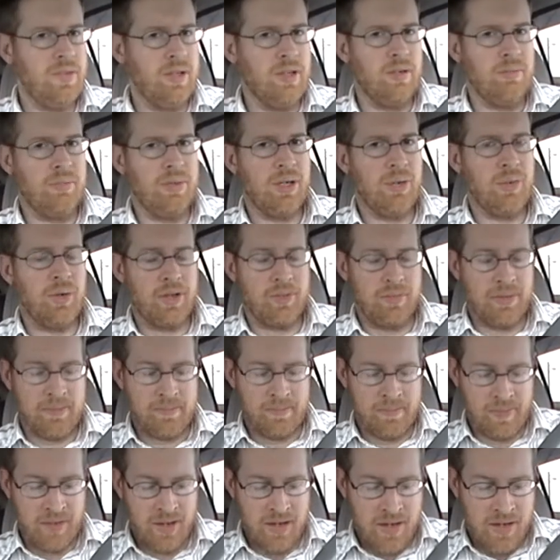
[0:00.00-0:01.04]
Now, bear with me.
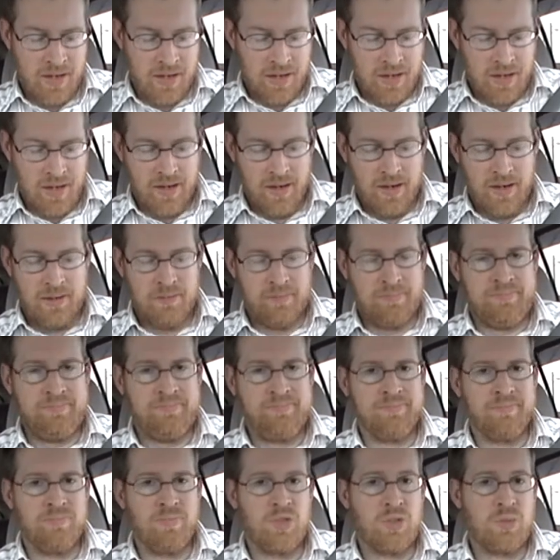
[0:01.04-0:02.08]
Um,
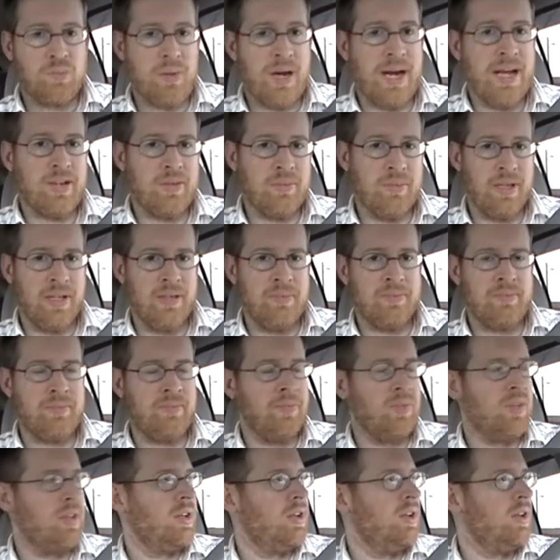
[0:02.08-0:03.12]
Spider Man.
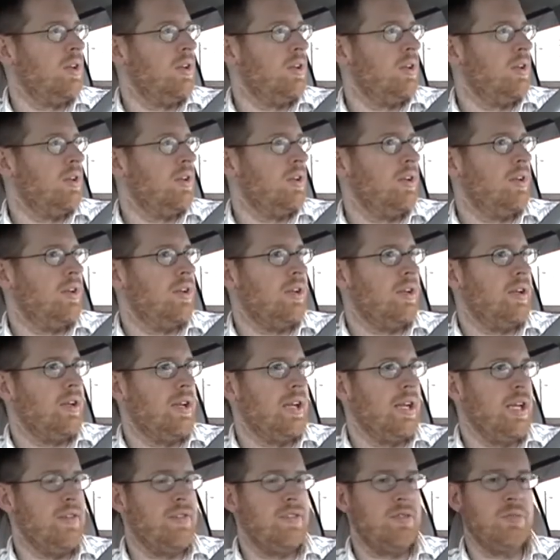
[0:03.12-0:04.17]

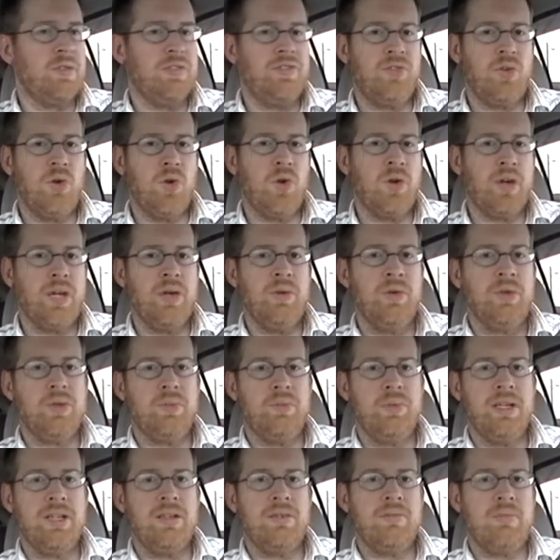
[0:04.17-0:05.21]
Even before he was
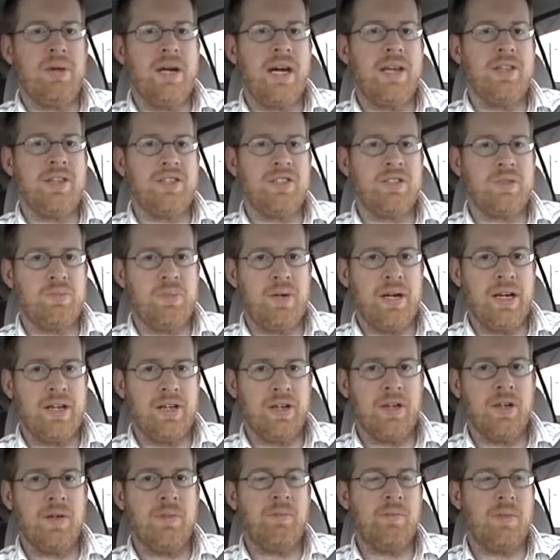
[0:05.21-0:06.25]
bitten by the
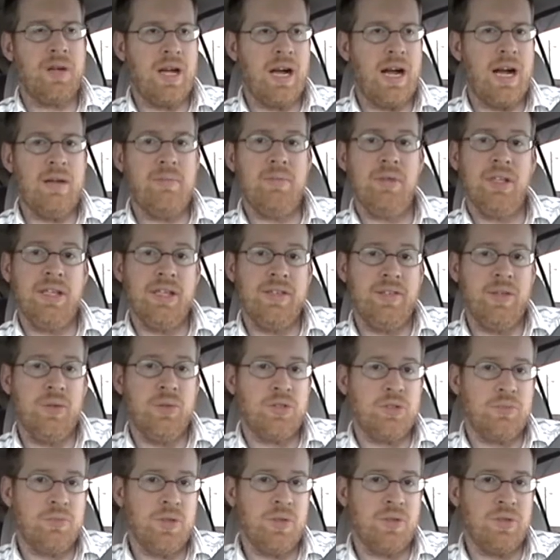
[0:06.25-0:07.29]
spider, I believe he
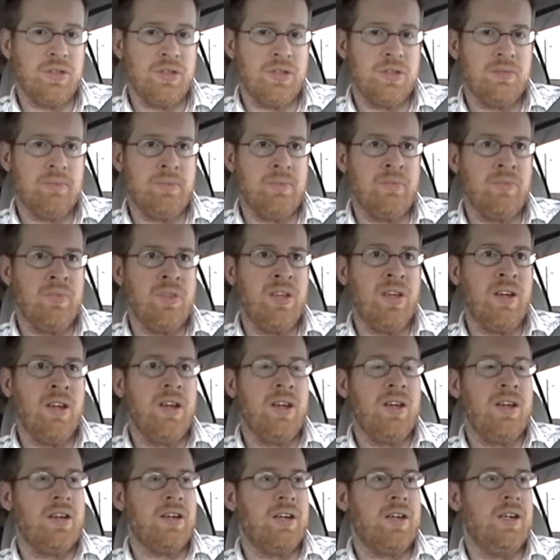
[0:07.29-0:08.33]
was a mutant.
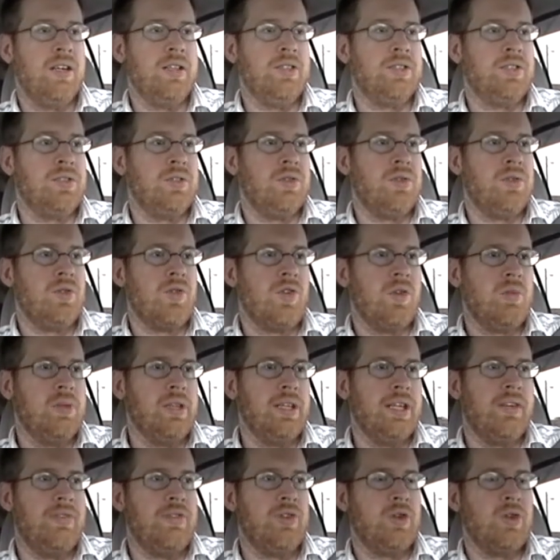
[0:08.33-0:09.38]
Because
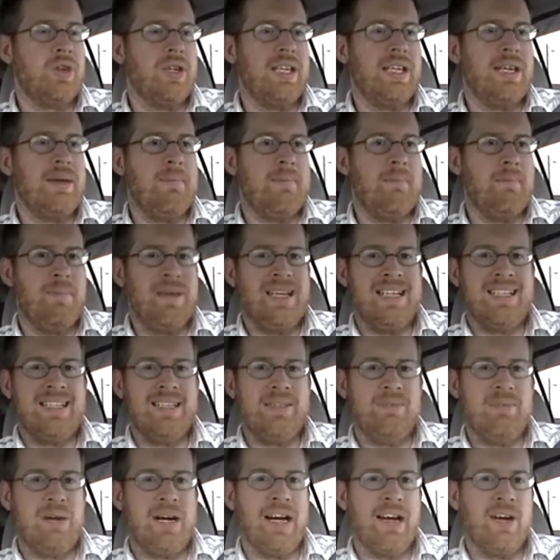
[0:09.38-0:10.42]
normally, if you're going to get
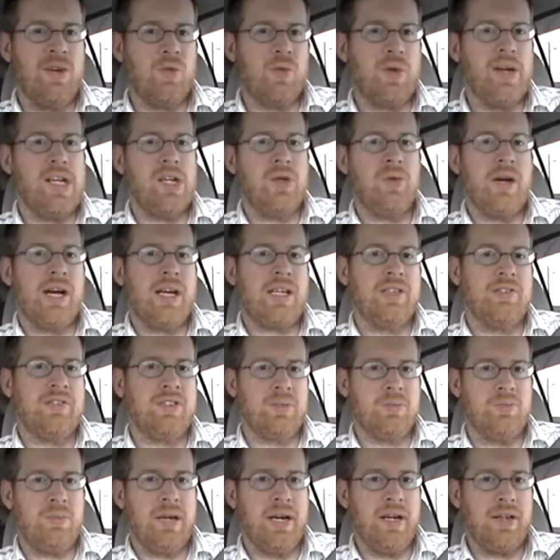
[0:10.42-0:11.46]
bitten by a radioactive
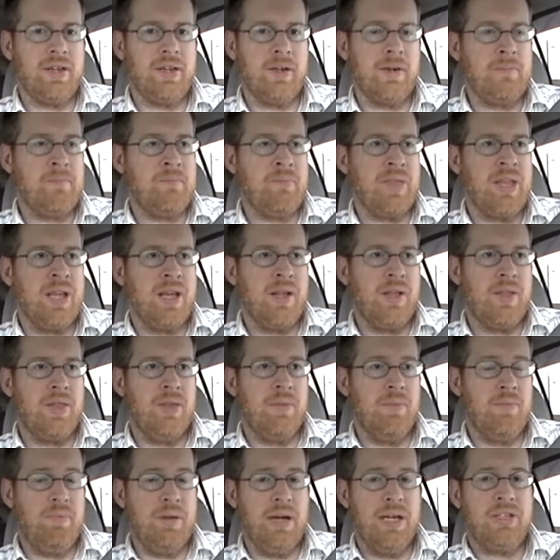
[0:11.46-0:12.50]
spider,
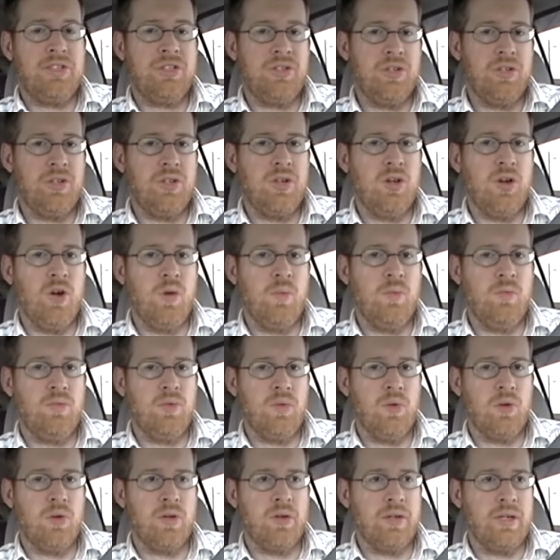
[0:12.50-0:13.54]
the best you could hope
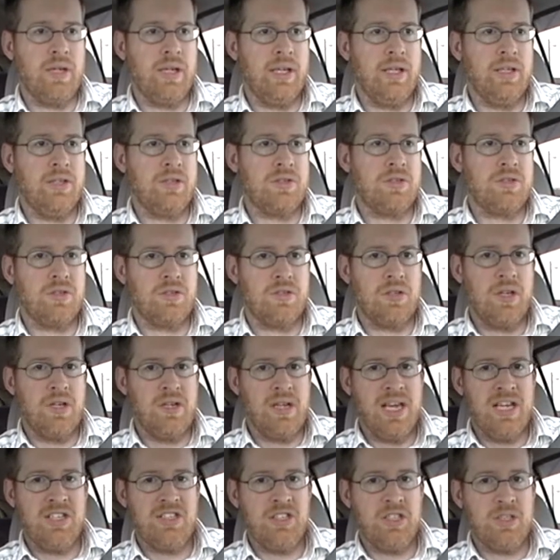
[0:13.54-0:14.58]
for is just
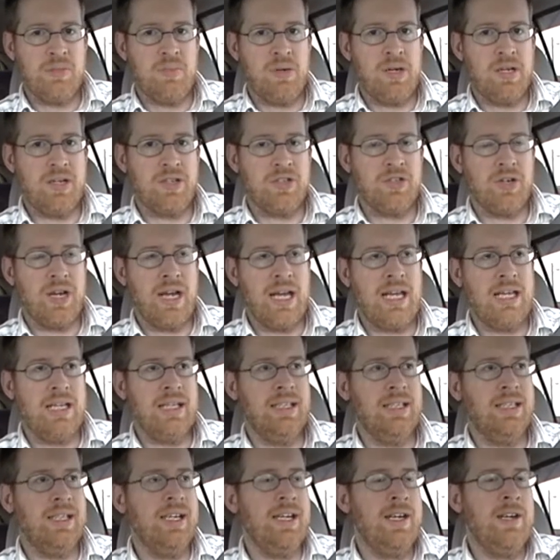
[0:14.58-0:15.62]
an itchy spot on your
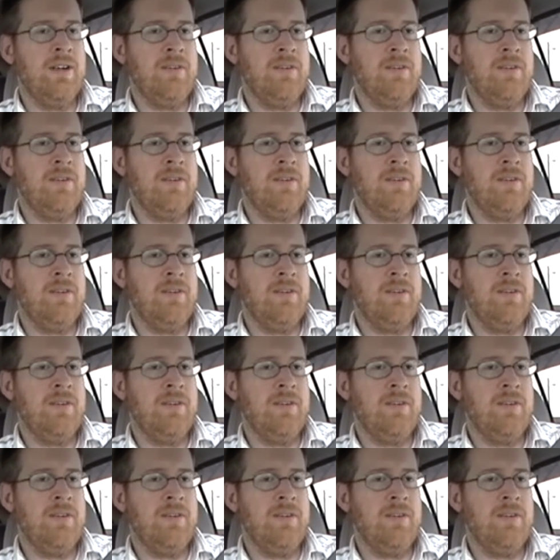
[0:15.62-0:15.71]
hand,